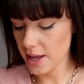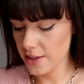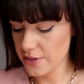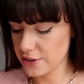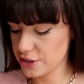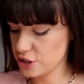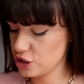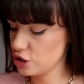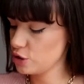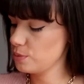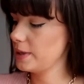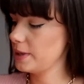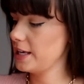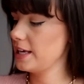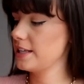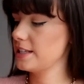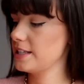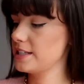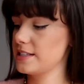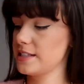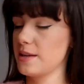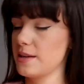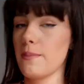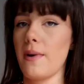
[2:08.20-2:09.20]
and the
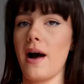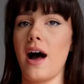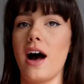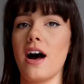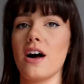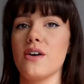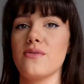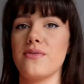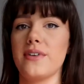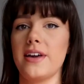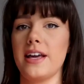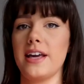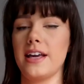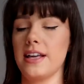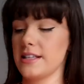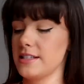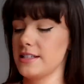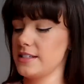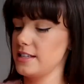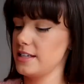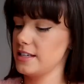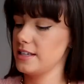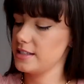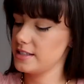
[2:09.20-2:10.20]
two-piece part of it is
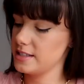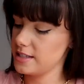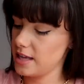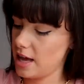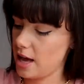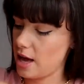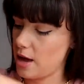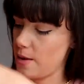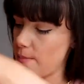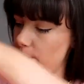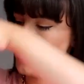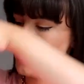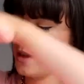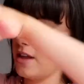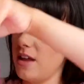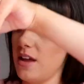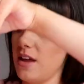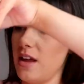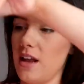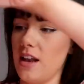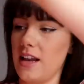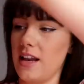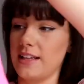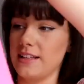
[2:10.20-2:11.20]
this
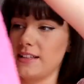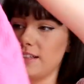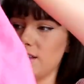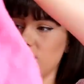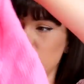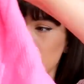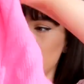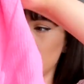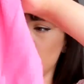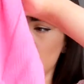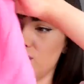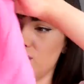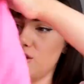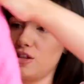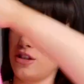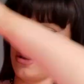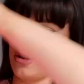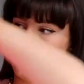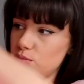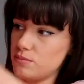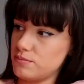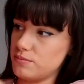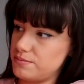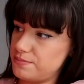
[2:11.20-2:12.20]
like little
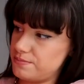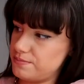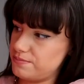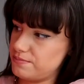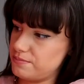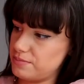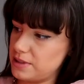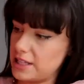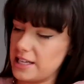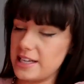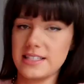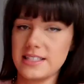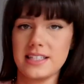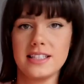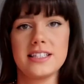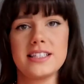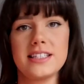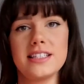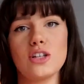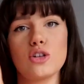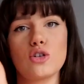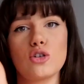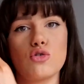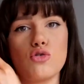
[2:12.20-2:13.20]
suit blazer, this
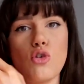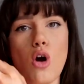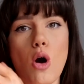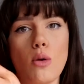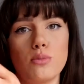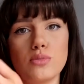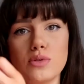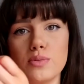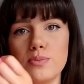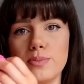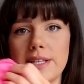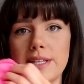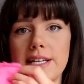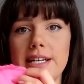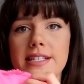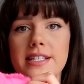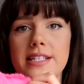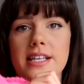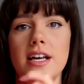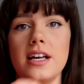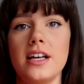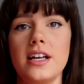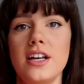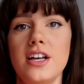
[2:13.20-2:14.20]
little cropped
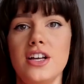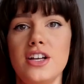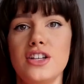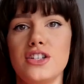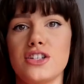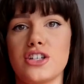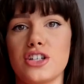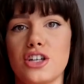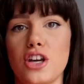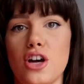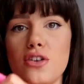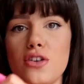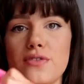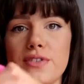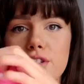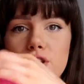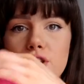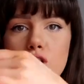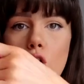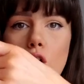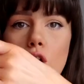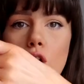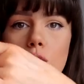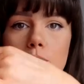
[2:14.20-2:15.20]
blazer to go over the
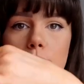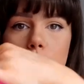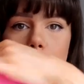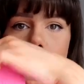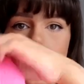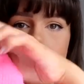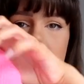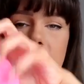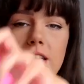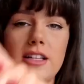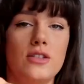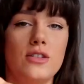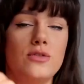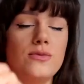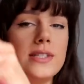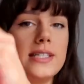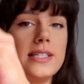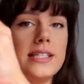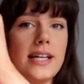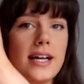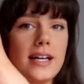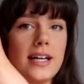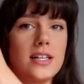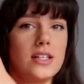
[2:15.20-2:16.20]
top. I mean, it looked really
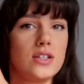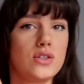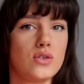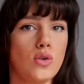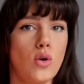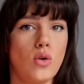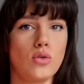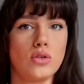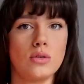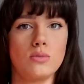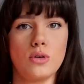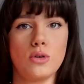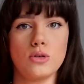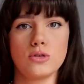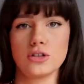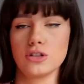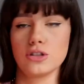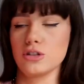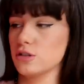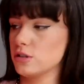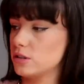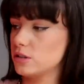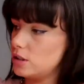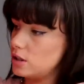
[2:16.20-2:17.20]
nice on the
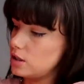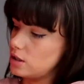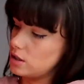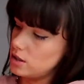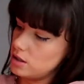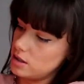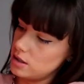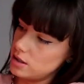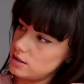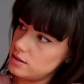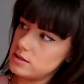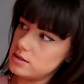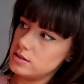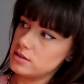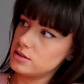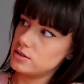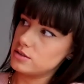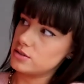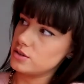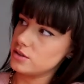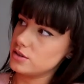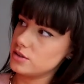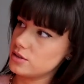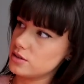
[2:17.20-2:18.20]
model. It
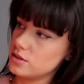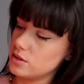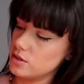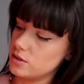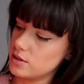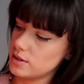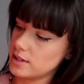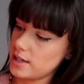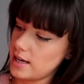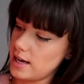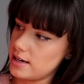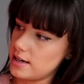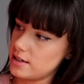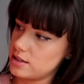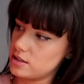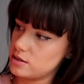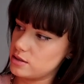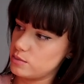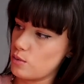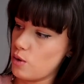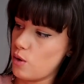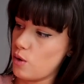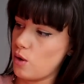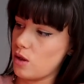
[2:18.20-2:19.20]
does look kind of
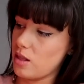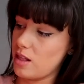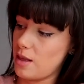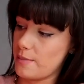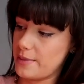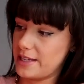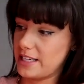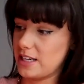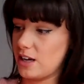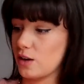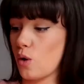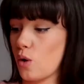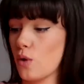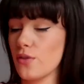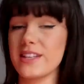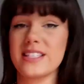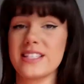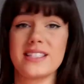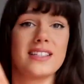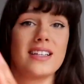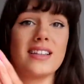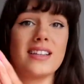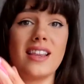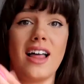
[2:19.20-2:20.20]
small. I mean, I got this
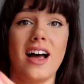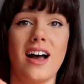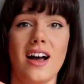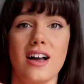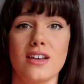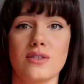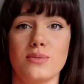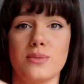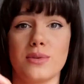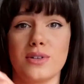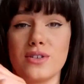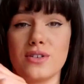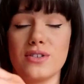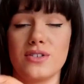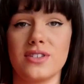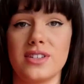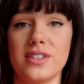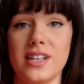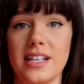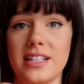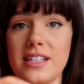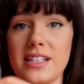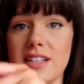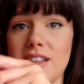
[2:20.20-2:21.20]
in a large because
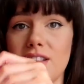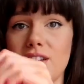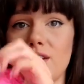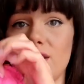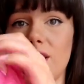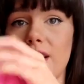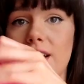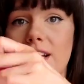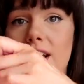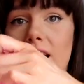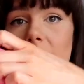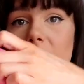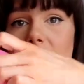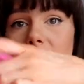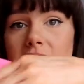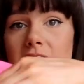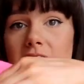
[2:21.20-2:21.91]
it didn't look like it had